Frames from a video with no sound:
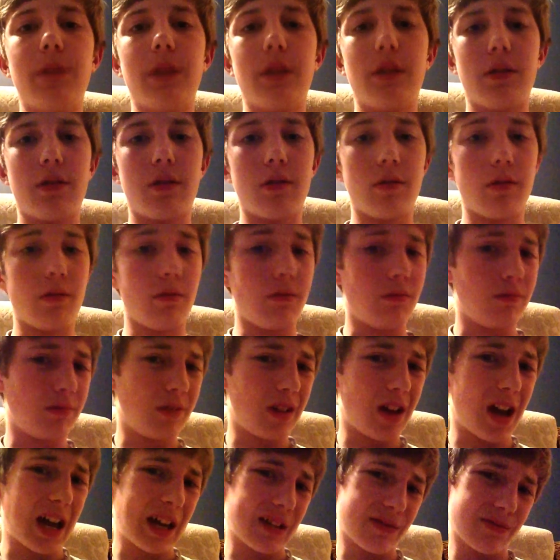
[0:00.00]
So,
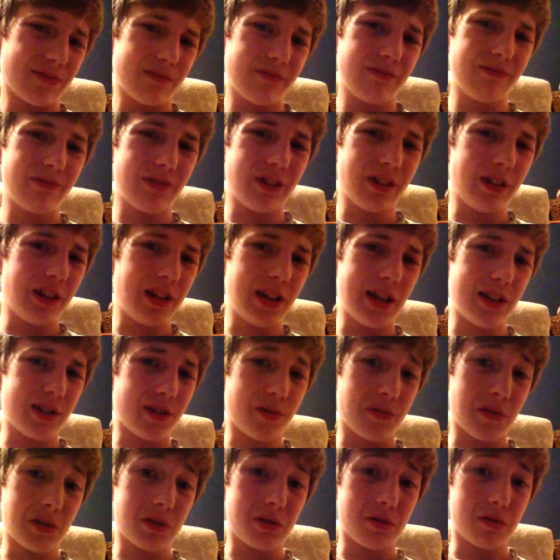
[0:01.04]
not really as
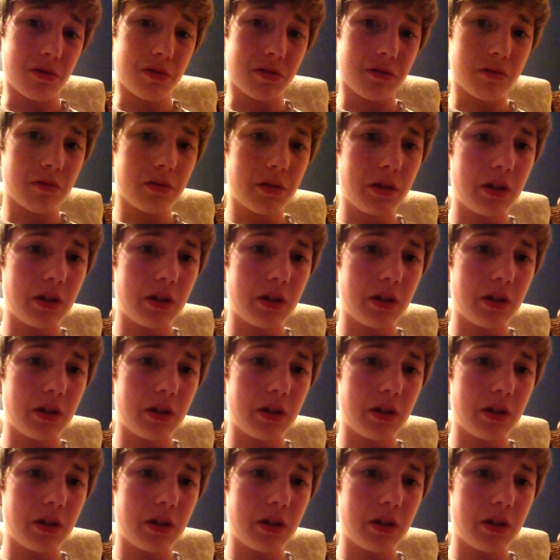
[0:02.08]
original.